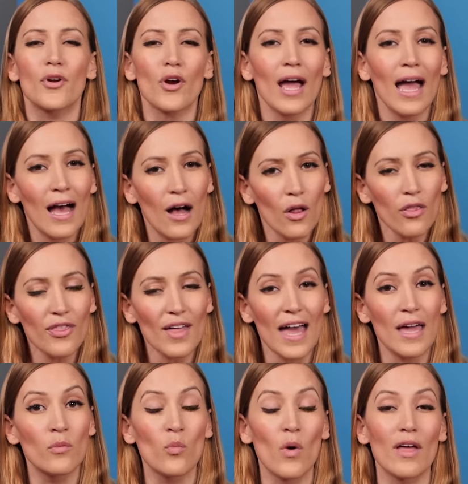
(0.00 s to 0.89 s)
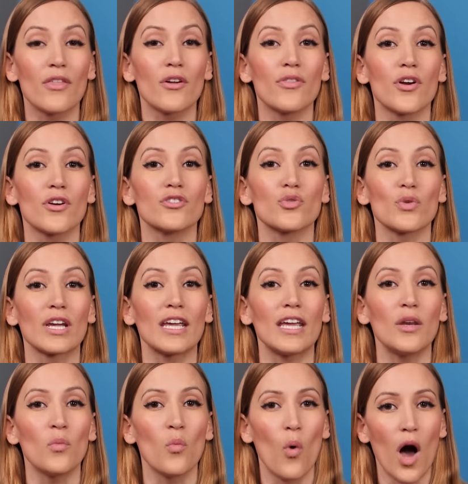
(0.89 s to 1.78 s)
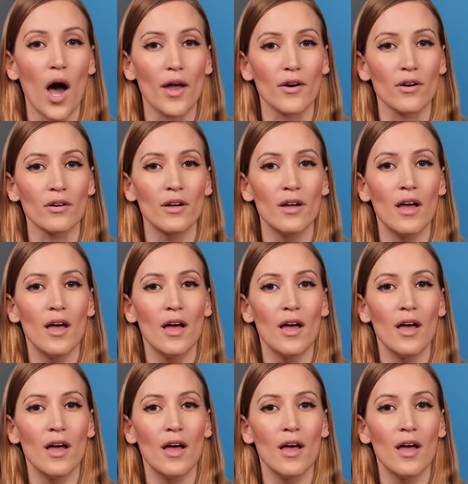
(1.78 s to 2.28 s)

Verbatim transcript: their health, and whether they're drinking water.